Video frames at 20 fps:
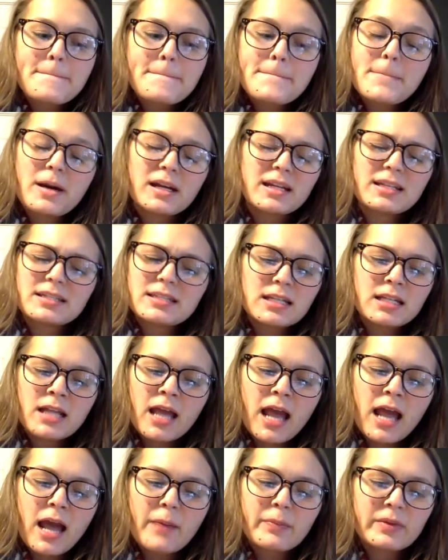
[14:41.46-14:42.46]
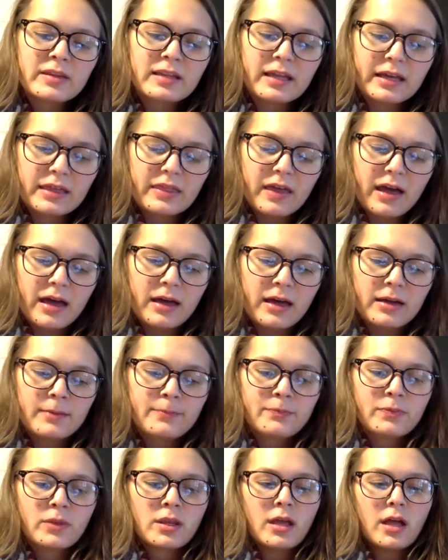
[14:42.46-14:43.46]
But it didn't happen like that.
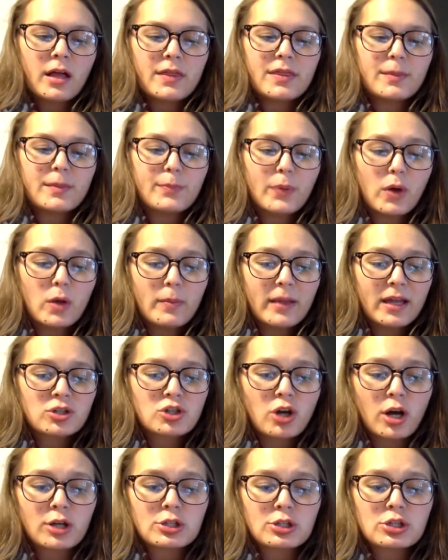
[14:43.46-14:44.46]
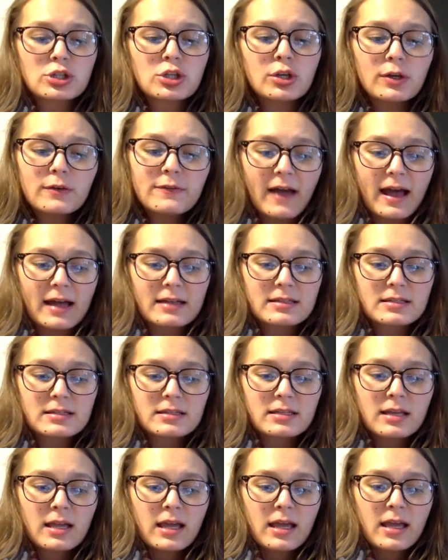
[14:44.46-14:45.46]
The bullman charged too fast,
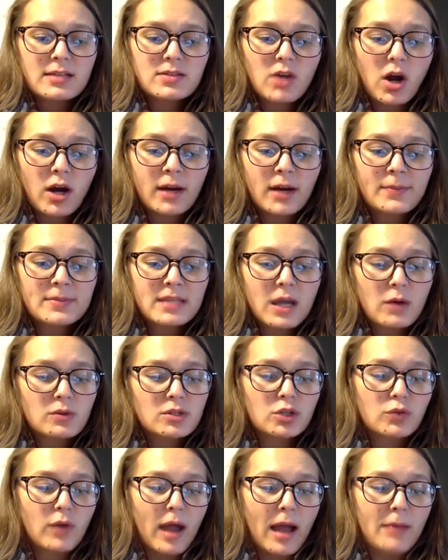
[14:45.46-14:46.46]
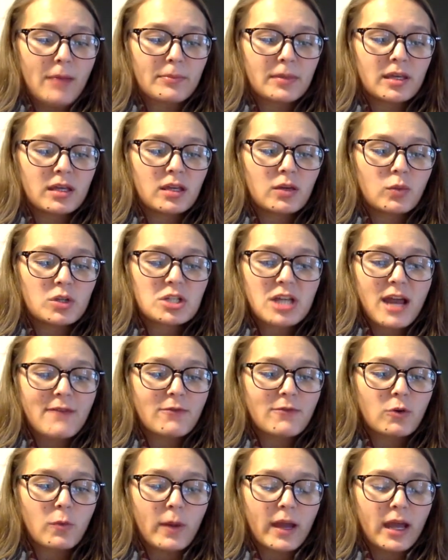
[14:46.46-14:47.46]
his arms out to grab me,
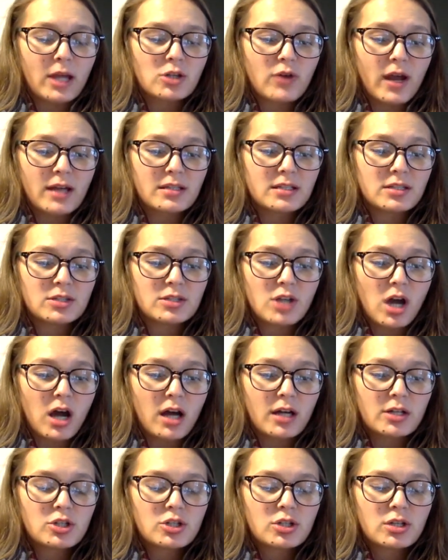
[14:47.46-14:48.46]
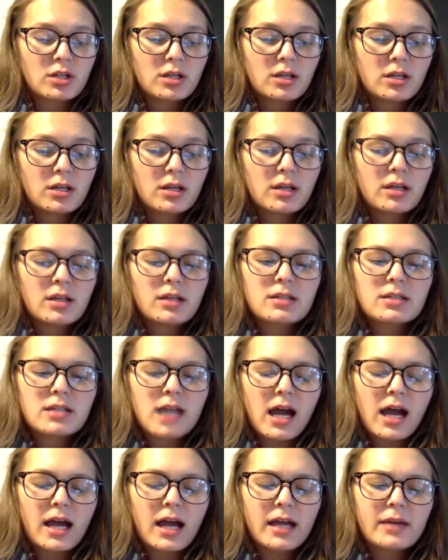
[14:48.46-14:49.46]
whichever way I tried to dodge.
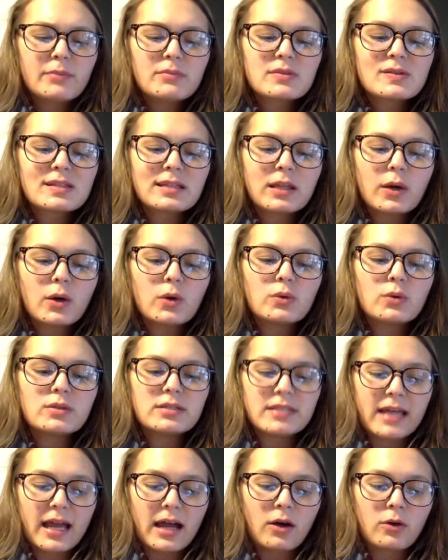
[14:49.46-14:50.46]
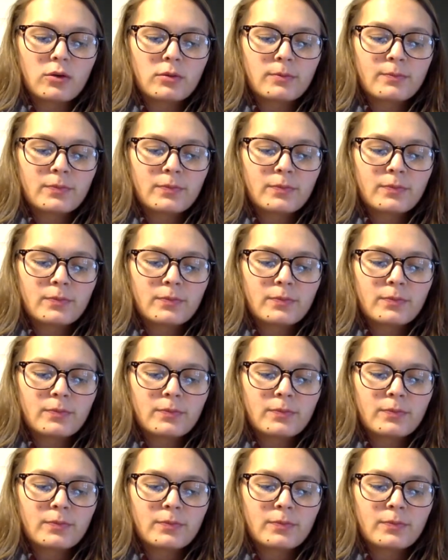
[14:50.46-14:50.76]
Time slowed down.